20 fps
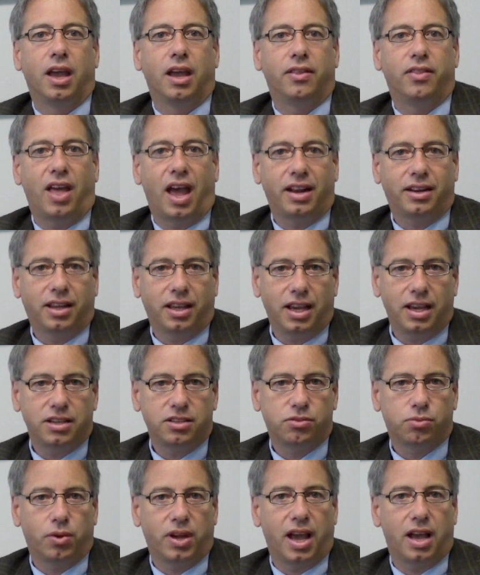In that
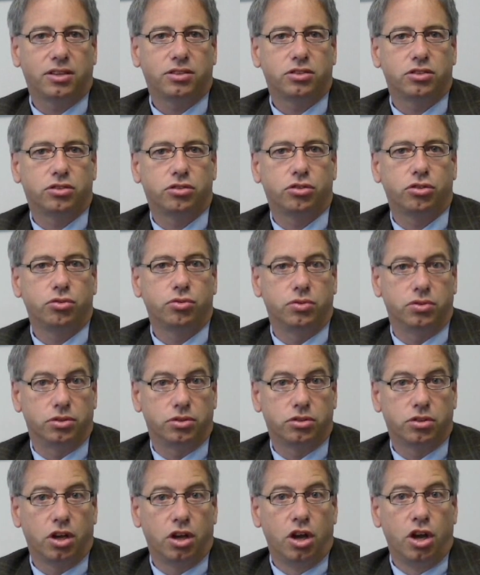case, we asked the
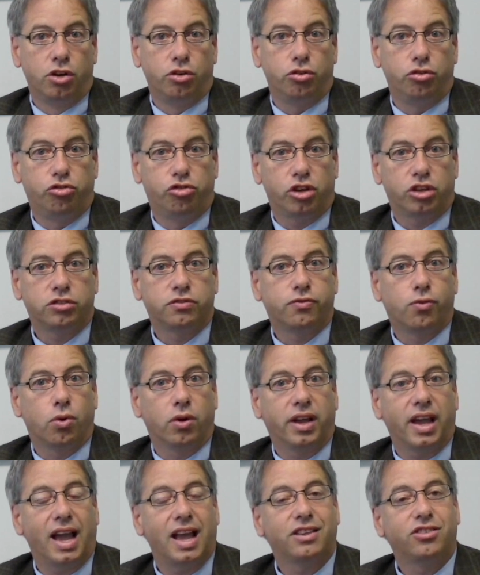students to just
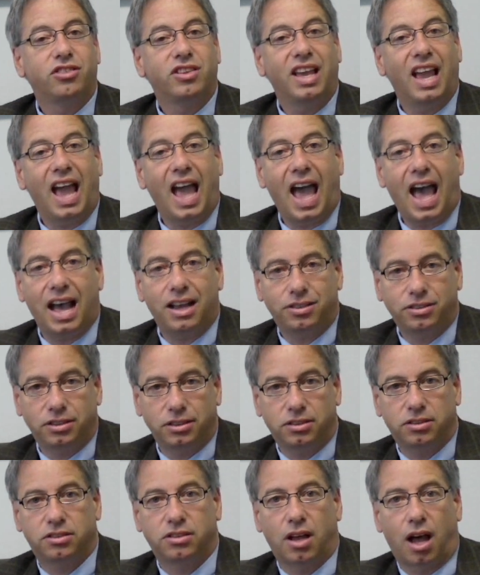forecast the
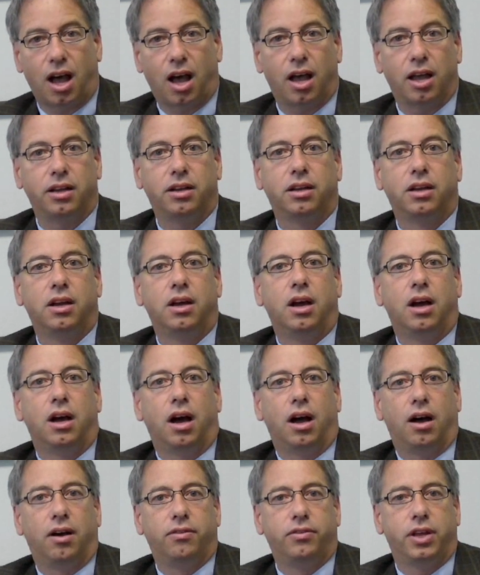asset side
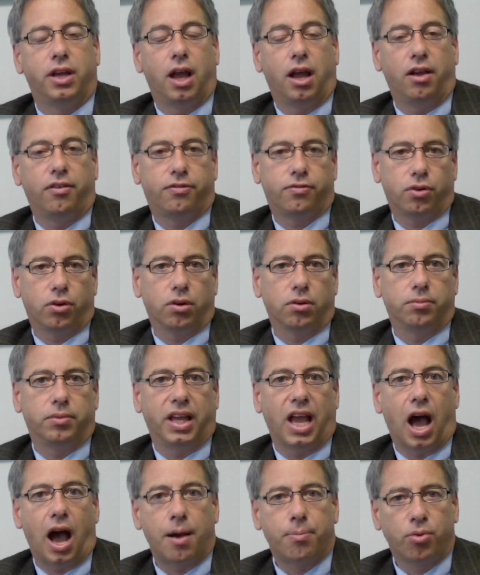of the firm,
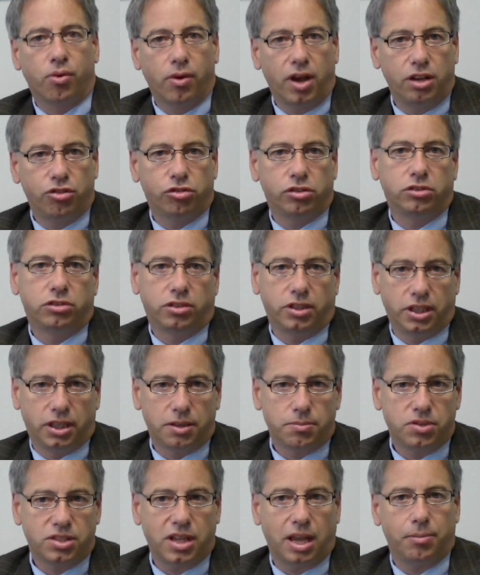the operations,
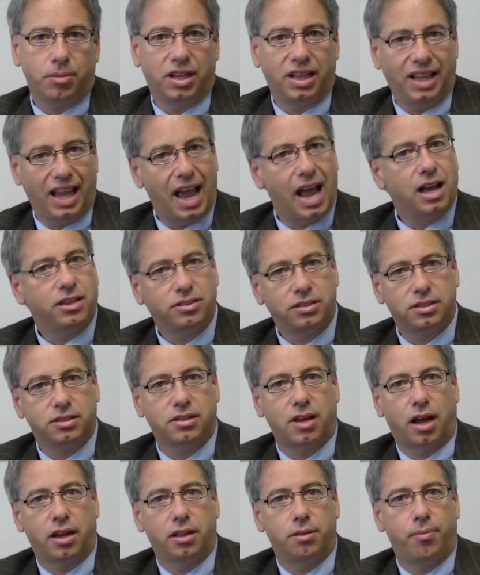income statement, and the asset
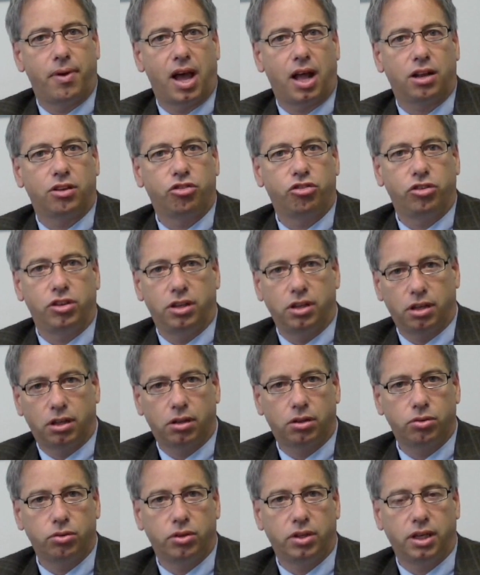side of the balance sheet,
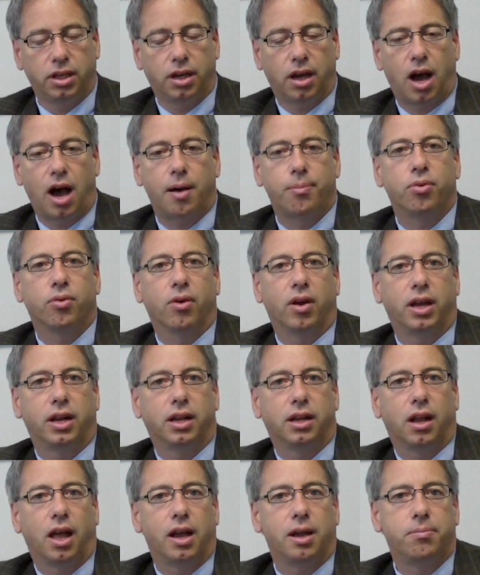including
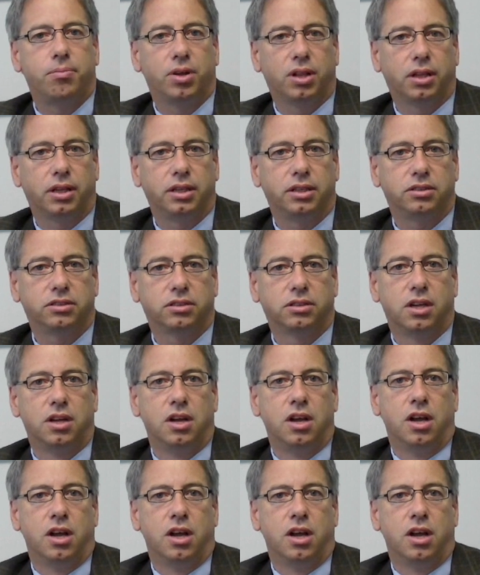operating liabilities.